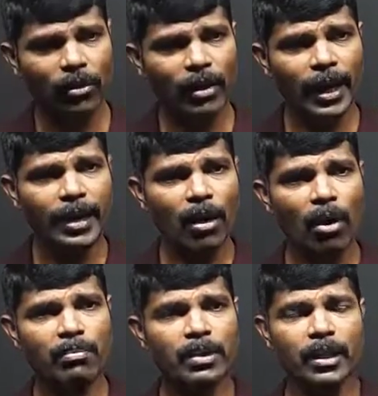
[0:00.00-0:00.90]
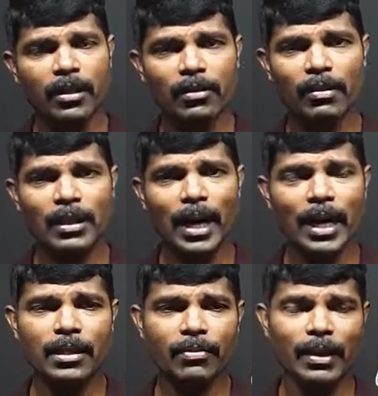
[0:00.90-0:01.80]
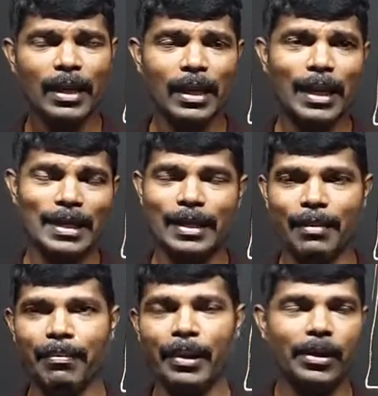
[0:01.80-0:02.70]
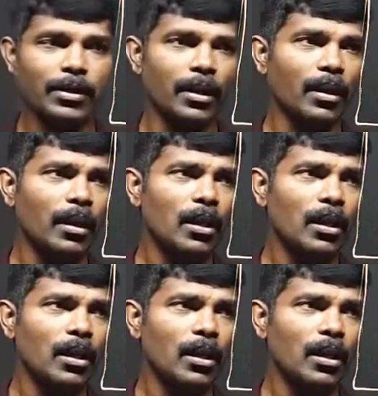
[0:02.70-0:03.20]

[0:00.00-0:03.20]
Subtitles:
or any object which has very less temperature.